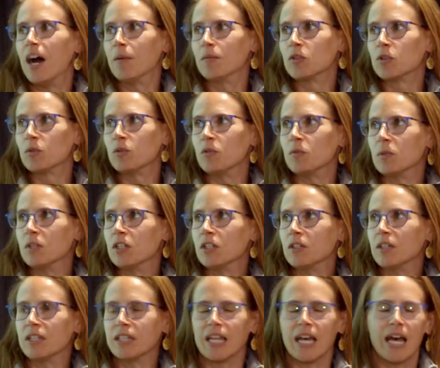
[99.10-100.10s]
So we've been
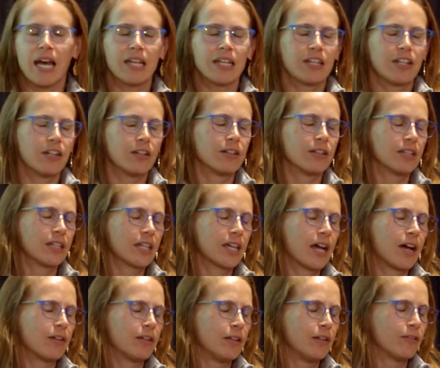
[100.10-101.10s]
doing that here in the
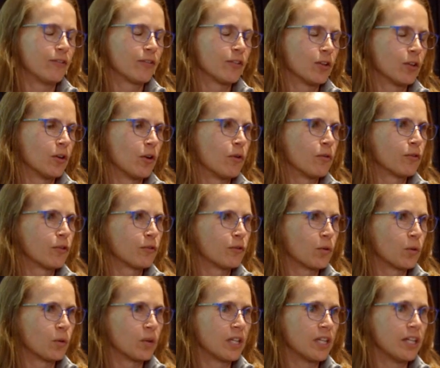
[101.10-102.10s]
county for over
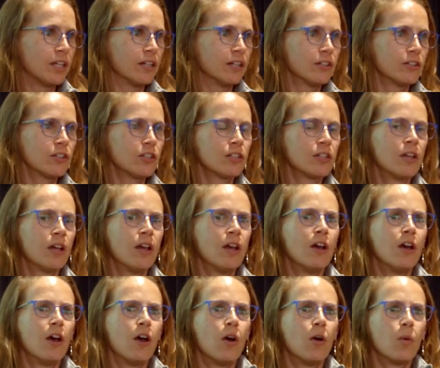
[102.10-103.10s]
40 years.
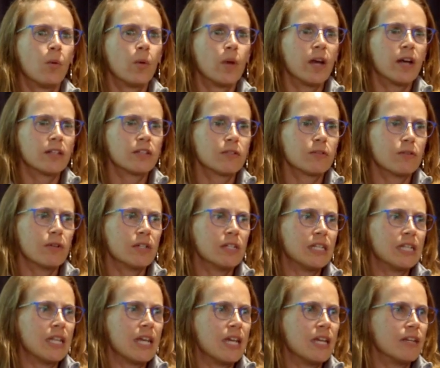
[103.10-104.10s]
We also run
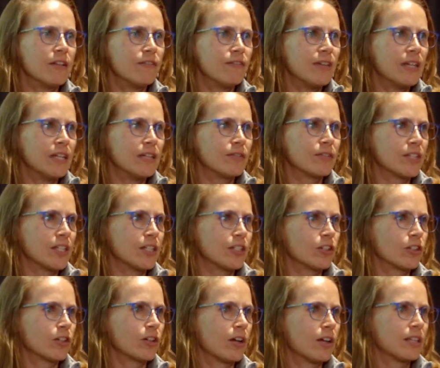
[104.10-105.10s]
an innovative
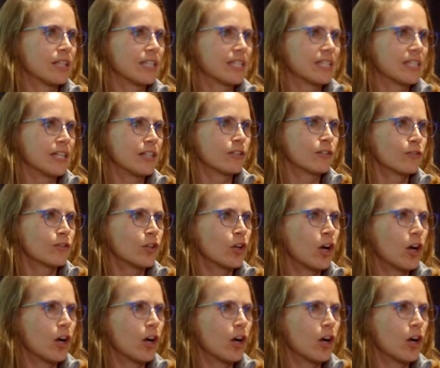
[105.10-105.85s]
center called the Center for